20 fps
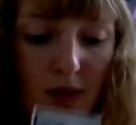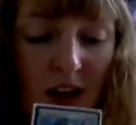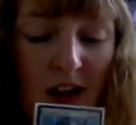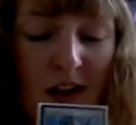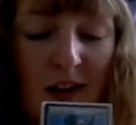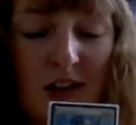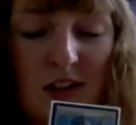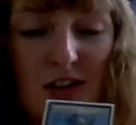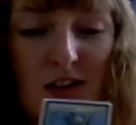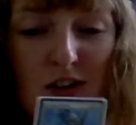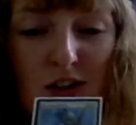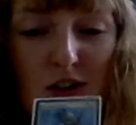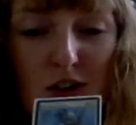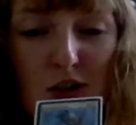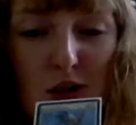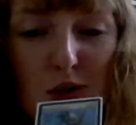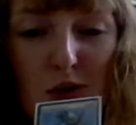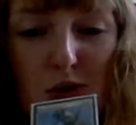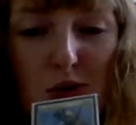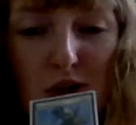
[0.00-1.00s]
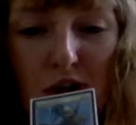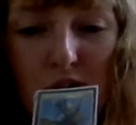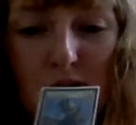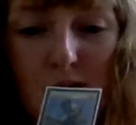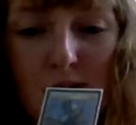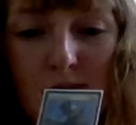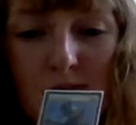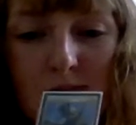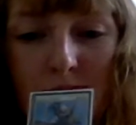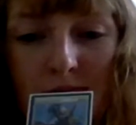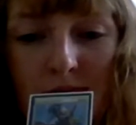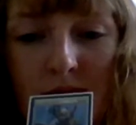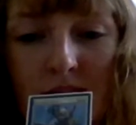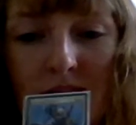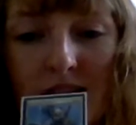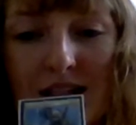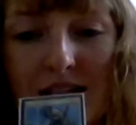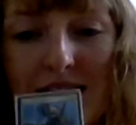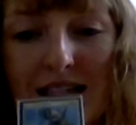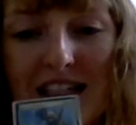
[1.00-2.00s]
And this is a 2/2.
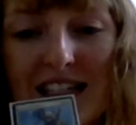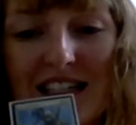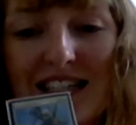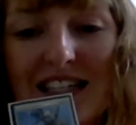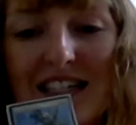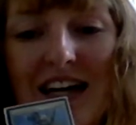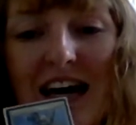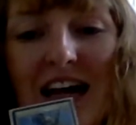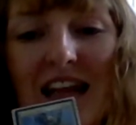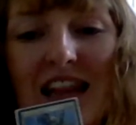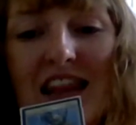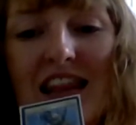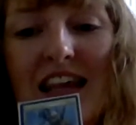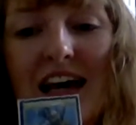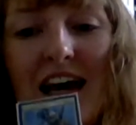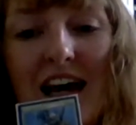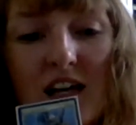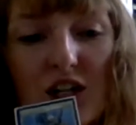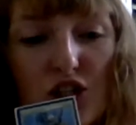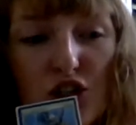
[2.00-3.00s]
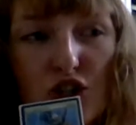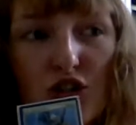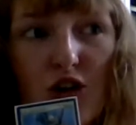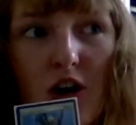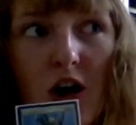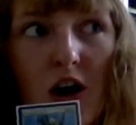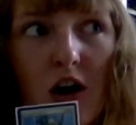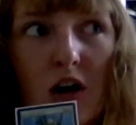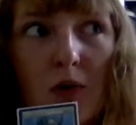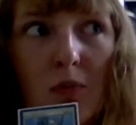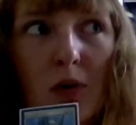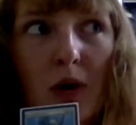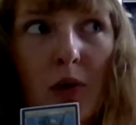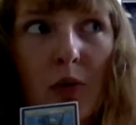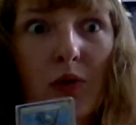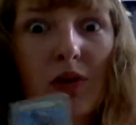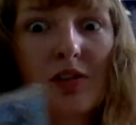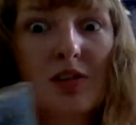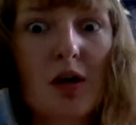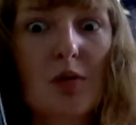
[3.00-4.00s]
It's not that strong, but
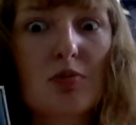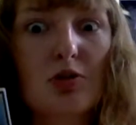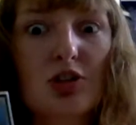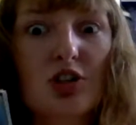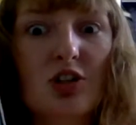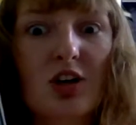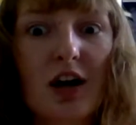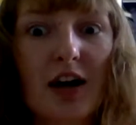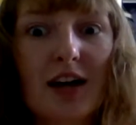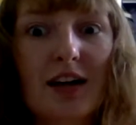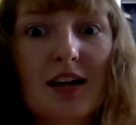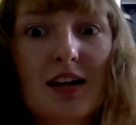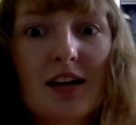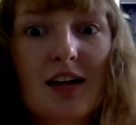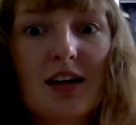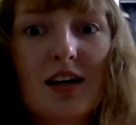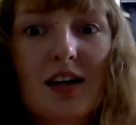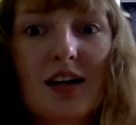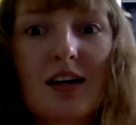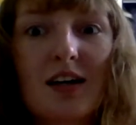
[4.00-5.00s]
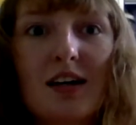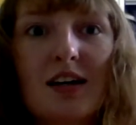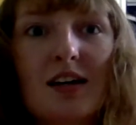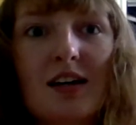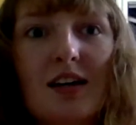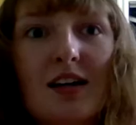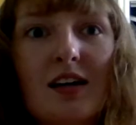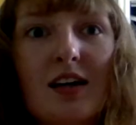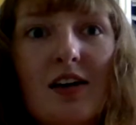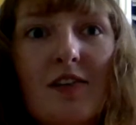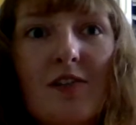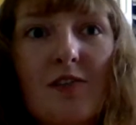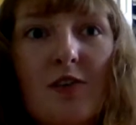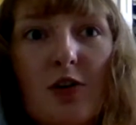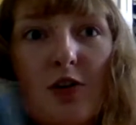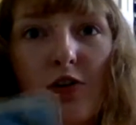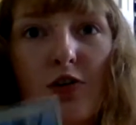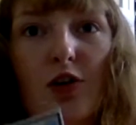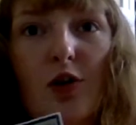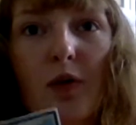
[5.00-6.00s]
with Double Strike, if
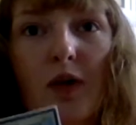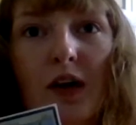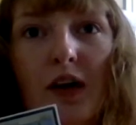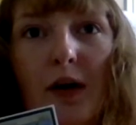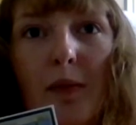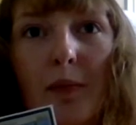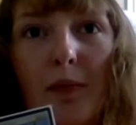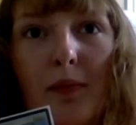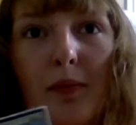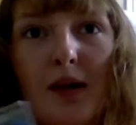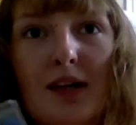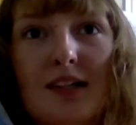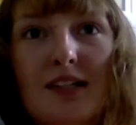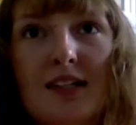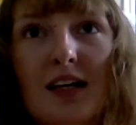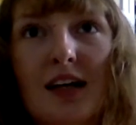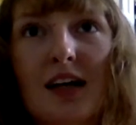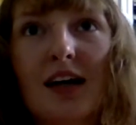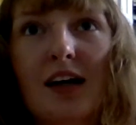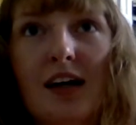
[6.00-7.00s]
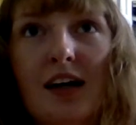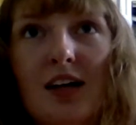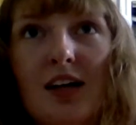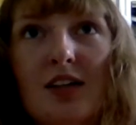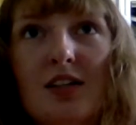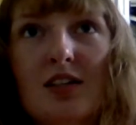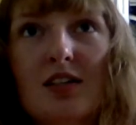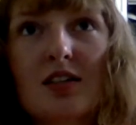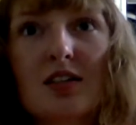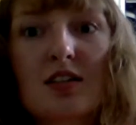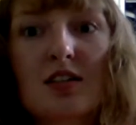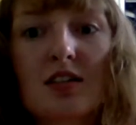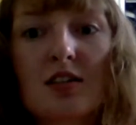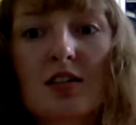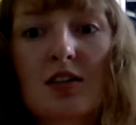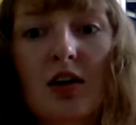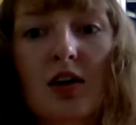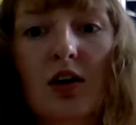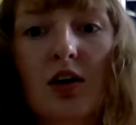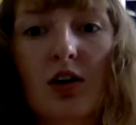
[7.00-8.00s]
you're going up, let's say, against
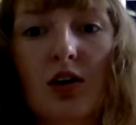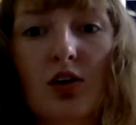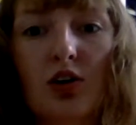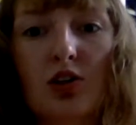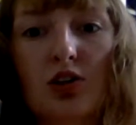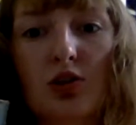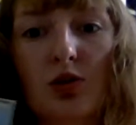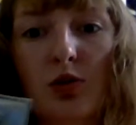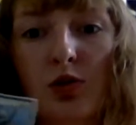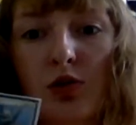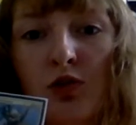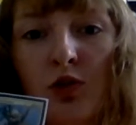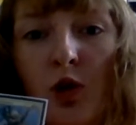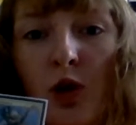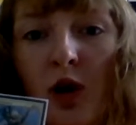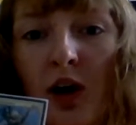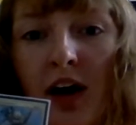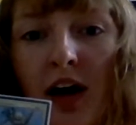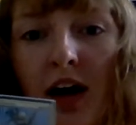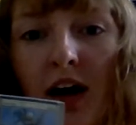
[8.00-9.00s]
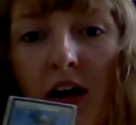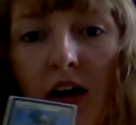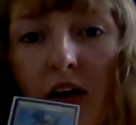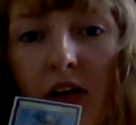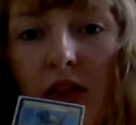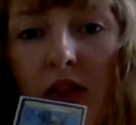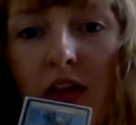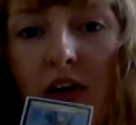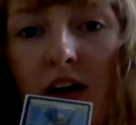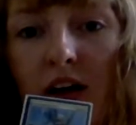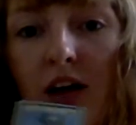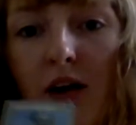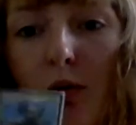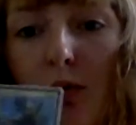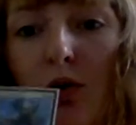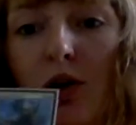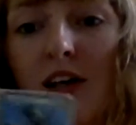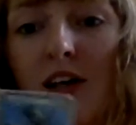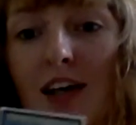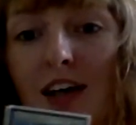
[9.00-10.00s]
a creature with 4 health, it
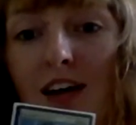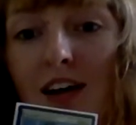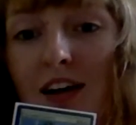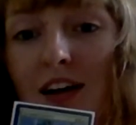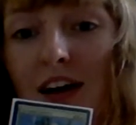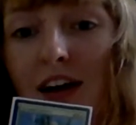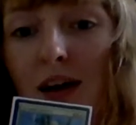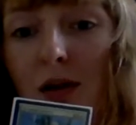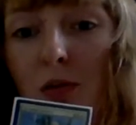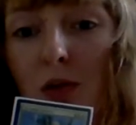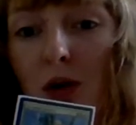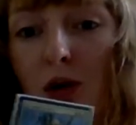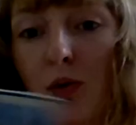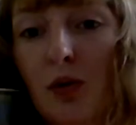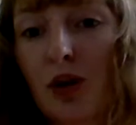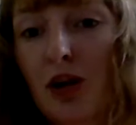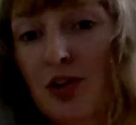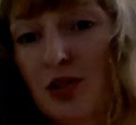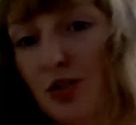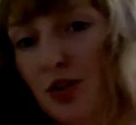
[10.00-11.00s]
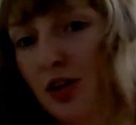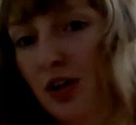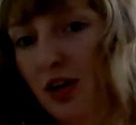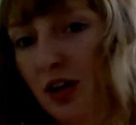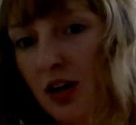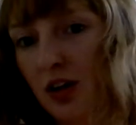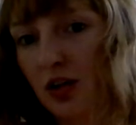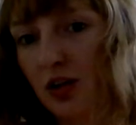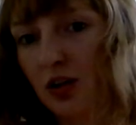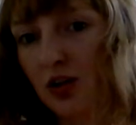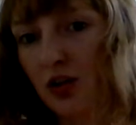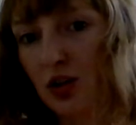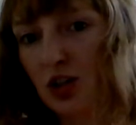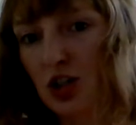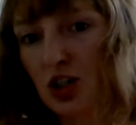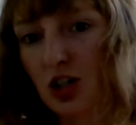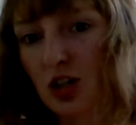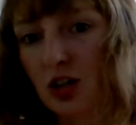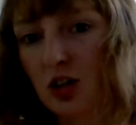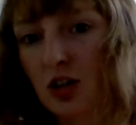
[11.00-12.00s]
would kill it, but it would also kill the other
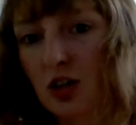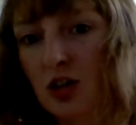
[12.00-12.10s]
creature.